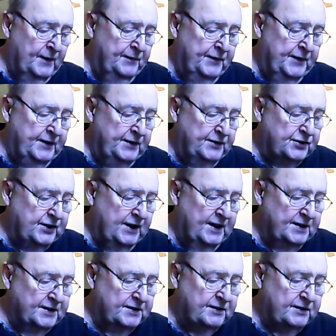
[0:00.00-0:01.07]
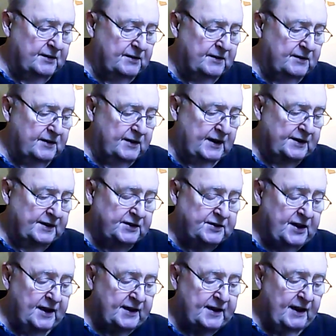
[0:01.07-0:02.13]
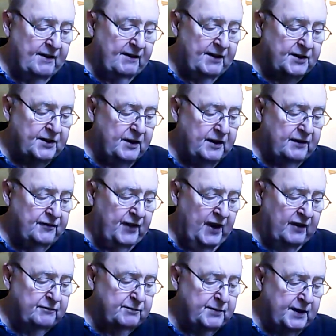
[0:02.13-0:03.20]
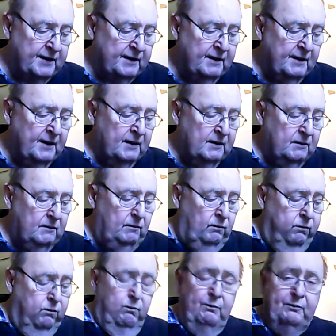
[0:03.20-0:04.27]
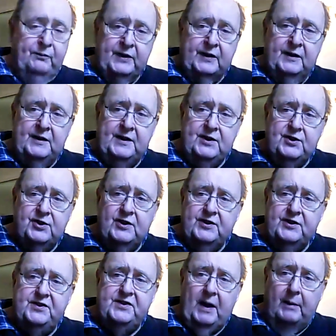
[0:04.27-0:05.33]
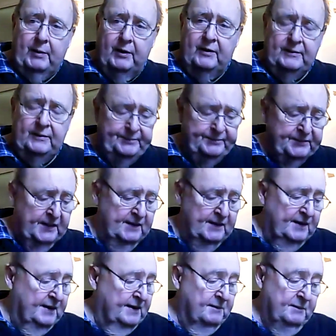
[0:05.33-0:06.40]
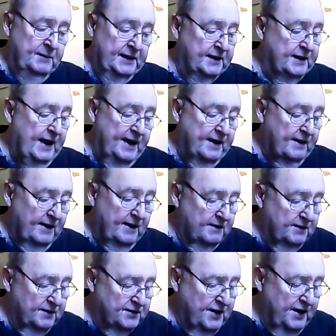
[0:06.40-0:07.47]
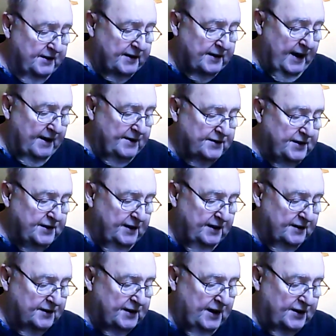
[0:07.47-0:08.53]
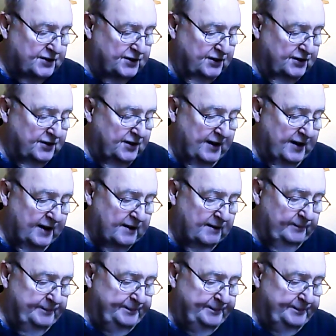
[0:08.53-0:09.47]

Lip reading: these shares, as I say, currently 25p, could easily double. But again, there's no guarantee attaching to that.